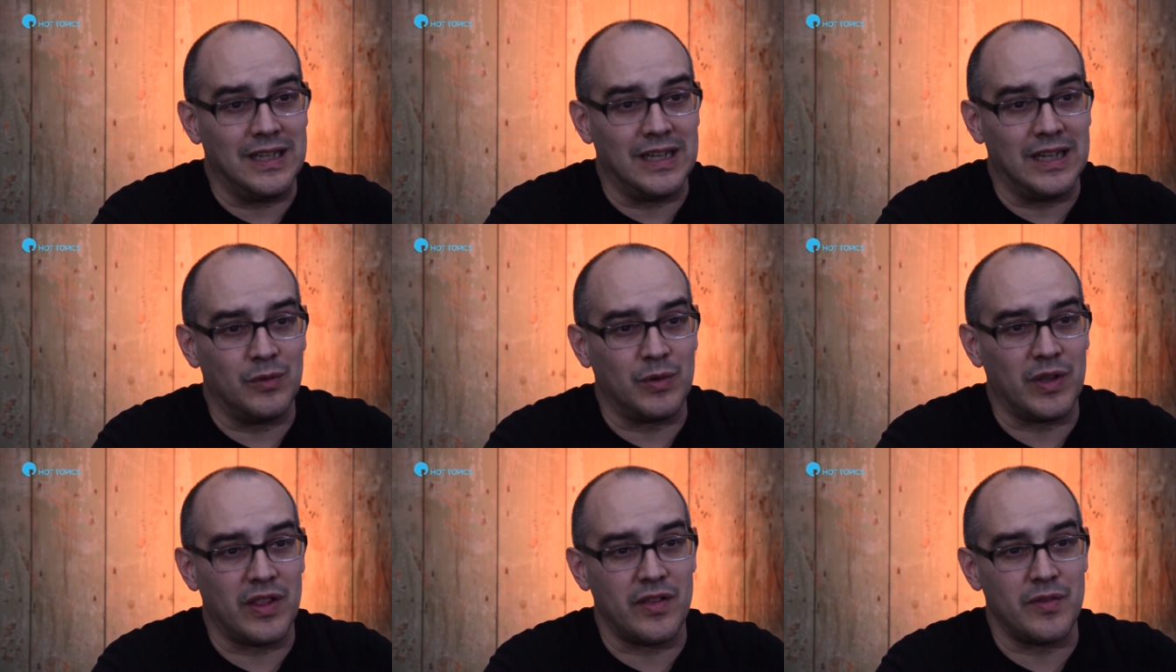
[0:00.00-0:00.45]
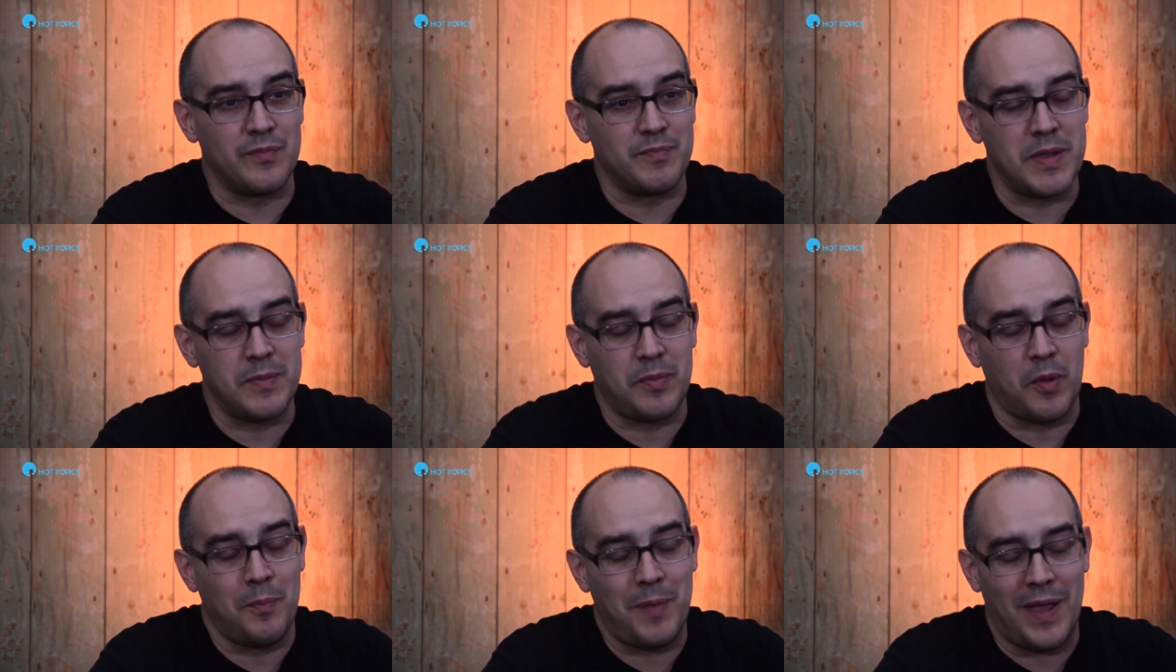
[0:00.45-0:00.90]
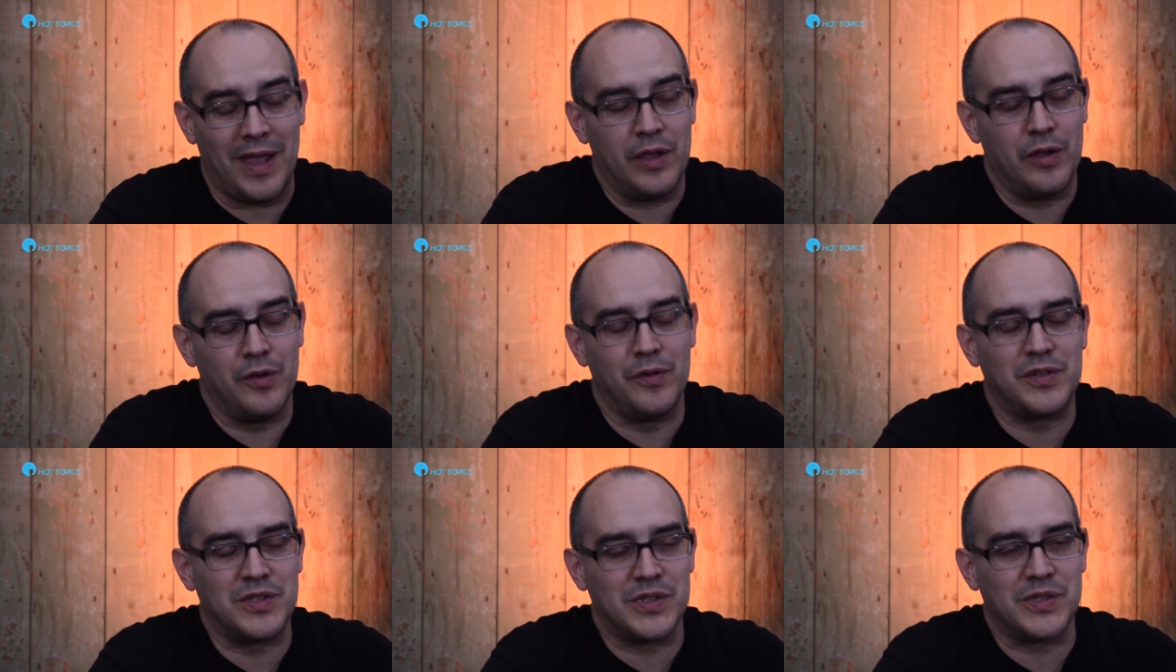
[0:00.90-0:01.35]
uh, whether people pay
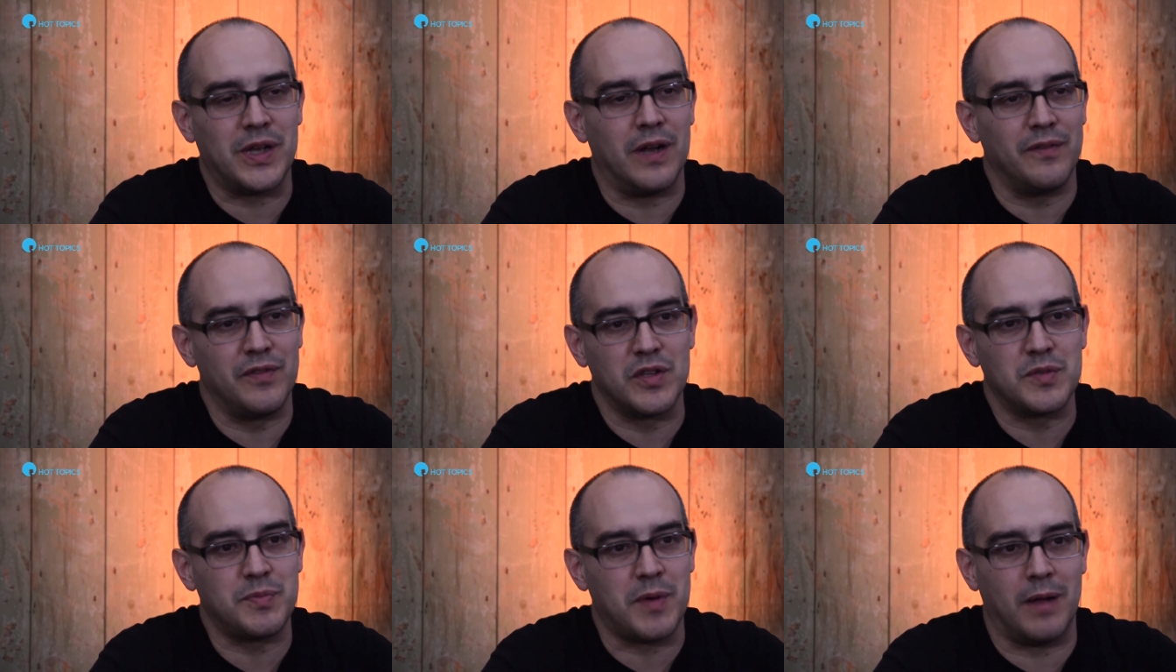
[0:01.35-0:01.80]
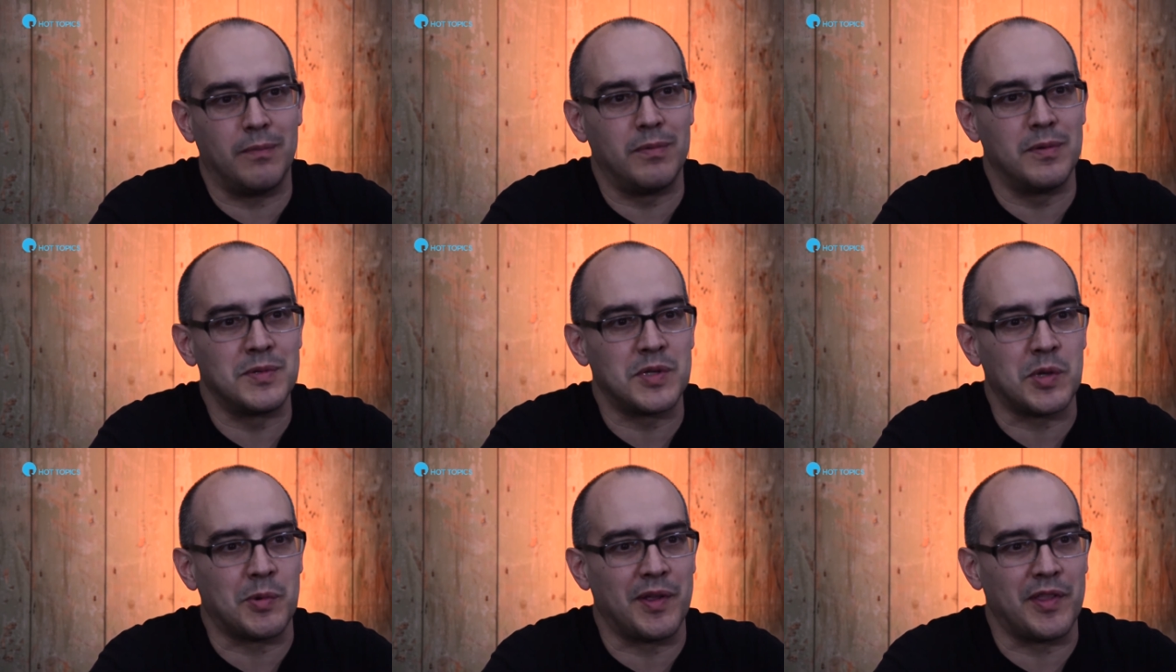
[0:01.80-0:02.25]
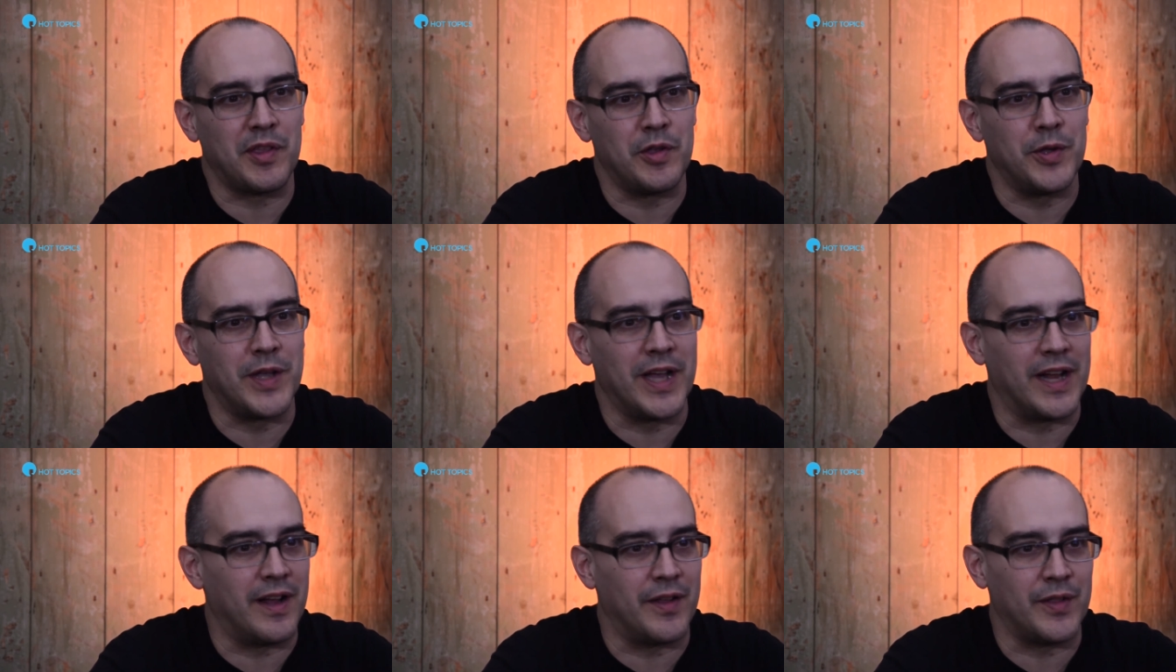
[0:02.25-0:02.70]
you to solve those problems or whether you get